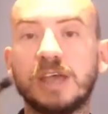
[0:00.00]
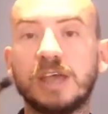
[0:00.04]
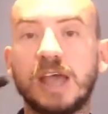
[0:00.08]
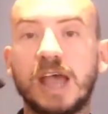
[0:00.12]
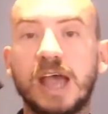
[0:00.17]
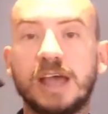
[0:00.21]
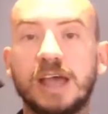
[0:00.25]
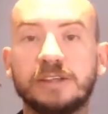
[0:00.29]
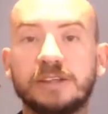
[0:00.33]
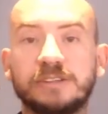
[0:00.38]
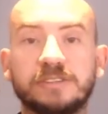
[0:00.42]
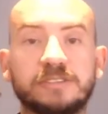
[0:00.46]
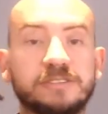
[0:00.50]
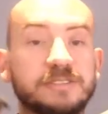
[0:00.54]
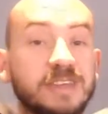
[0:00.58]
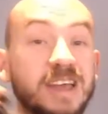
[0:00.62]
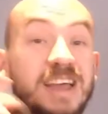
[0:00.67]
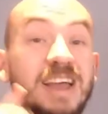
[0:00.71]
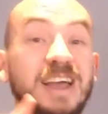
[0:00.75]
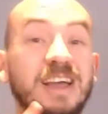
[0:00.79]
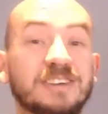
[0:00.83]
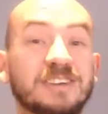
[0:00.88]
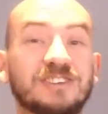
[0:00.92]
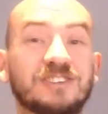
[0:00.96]
And
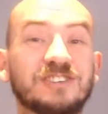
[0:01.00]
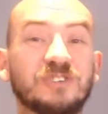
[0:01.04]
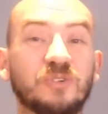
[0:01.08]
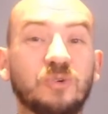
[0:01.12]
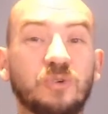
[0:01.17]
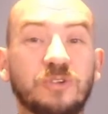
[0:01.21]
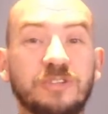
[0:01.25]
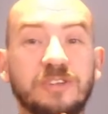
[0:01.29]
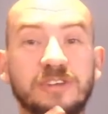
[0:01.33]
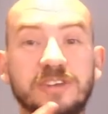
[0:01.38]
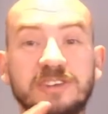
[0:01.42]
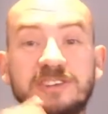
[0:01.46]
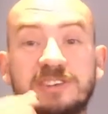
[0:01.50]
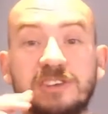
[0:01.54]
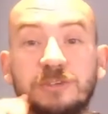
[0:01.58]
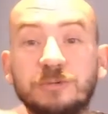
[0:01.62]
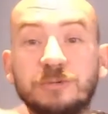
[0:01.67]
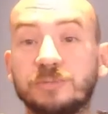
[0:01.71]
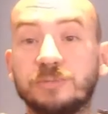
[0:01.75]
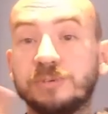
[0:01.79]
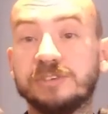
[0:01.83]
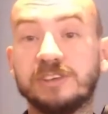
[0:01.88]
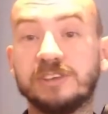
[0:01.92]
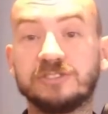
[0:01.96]
that has all the Super
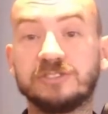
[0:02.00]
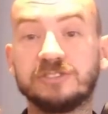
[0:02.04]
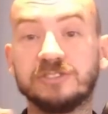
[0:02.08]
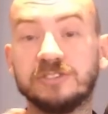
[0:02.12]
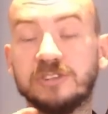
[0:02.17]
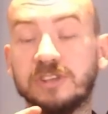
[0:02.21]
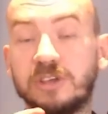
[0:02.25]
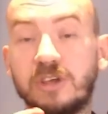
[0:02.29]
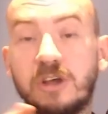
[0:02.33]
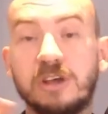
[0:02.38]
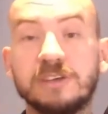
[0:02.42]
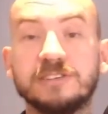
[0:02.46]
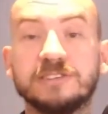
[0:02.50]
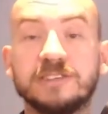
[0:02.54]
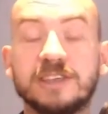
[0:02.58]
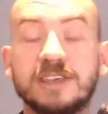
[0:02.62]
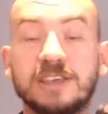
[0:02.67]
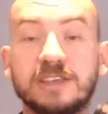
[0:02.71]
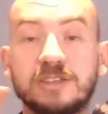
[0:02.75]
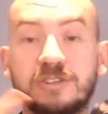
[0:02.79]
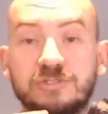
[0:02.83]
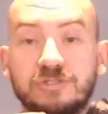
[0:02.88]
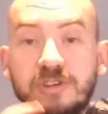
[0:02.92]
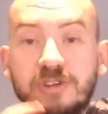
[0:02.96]
Precision
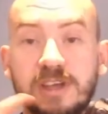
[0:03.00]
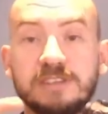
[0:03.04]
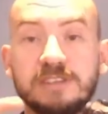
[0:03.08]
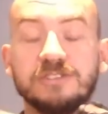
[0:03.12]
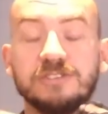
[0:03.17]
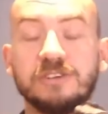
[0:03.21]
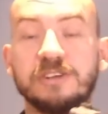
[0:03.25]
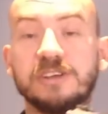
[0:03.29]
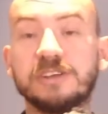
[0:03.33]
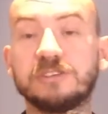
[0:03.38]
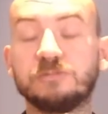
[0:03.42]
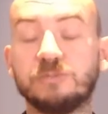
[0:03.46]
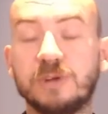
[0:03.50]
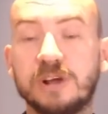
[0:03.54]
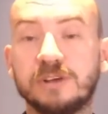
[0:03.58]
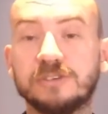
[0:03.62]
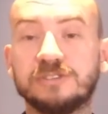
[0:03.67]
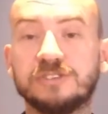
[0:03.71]
Geisley trades on it as well.